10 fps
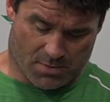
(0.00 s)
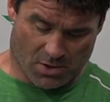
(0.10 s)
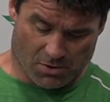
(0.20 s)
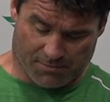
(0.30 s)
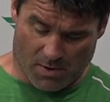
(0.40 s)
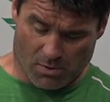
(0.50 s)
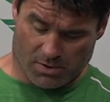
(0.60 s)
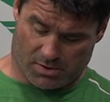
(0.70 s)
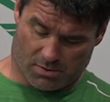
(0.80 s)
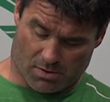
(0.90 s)
lose
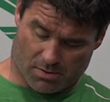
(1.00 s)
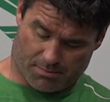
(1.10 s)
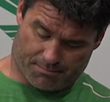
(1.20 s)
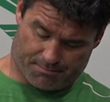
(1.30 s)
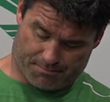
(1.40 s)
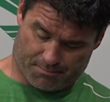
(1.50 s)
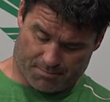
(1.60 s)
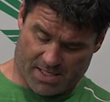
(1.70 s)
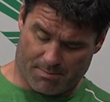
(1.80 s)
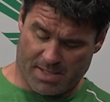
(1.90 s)
focus or
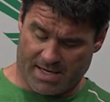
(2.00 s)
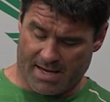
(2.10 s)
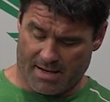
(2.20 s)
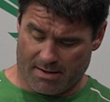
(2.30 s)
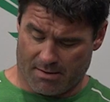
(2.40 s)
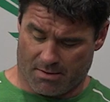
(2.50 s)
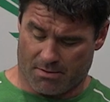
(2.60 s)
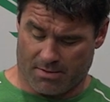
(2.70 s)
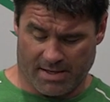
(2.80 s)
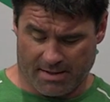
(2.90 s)
get big-headed
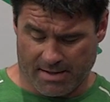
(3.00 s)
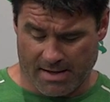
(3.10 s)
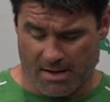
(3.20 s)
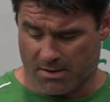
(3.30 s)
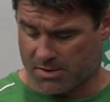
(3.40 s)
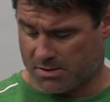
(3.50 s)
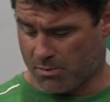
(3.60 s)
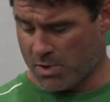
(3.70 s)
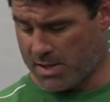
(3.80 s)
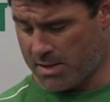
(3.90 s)
or anything else to
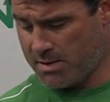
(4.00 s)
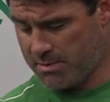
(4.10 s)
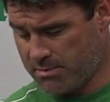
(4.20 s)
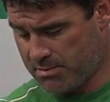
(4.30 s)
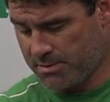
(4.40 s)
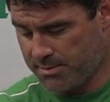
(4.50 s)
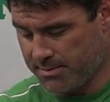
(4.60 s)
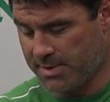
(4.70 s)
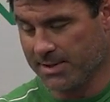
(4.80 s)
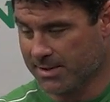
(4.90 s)
where
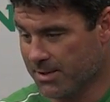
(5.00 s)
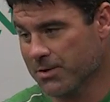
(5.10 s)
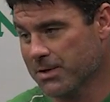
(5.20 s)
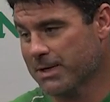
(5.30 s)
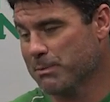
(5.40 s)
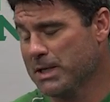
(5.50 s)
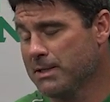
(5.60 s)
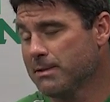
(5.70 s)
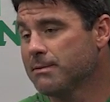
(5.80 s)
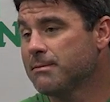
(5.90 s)
you're going to get beat.